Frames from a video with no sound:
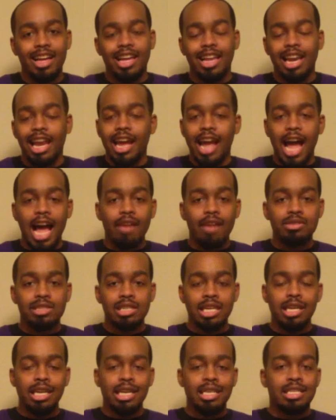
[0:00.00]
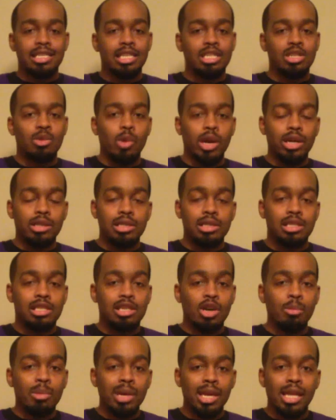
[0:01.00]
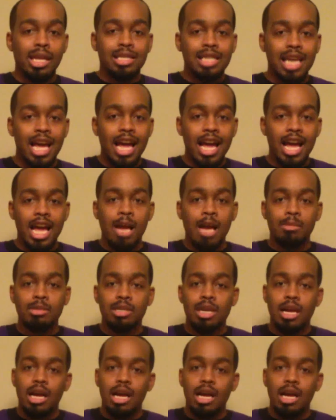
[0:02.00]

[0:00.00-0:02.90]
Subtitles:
Like, I've seen that situation so many times.